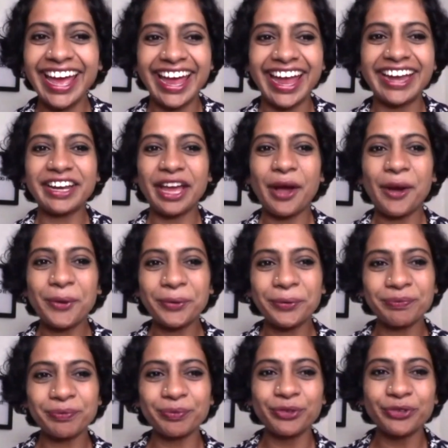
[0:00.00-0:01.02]
And now
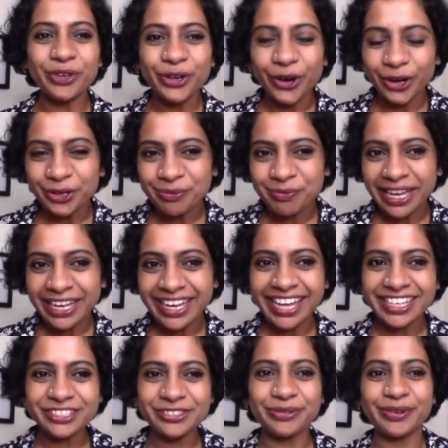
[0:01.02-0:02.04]
moving on to my
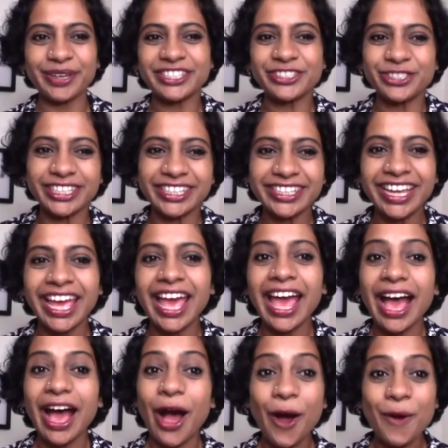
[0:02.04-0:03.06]
next question,
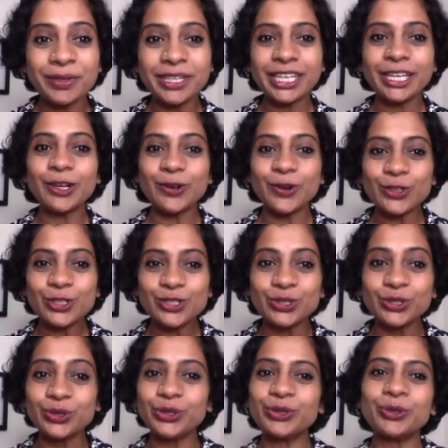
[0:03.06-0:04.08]
how many clothes
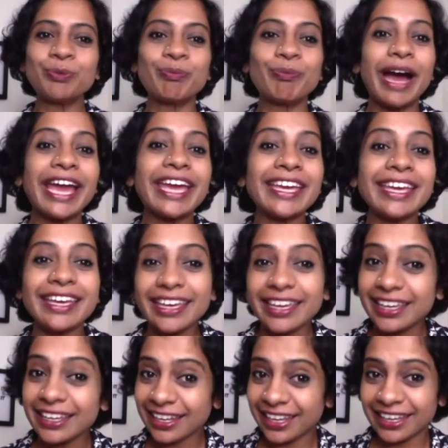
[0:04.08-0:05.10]
do you buy
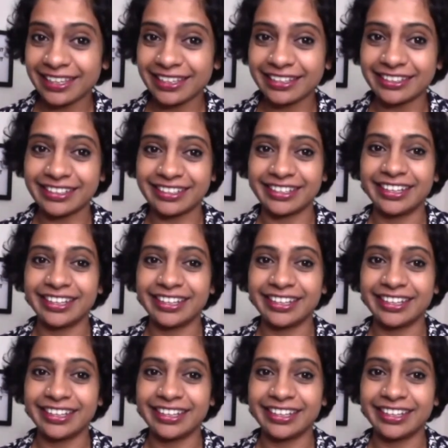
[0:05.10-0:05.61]
in a year?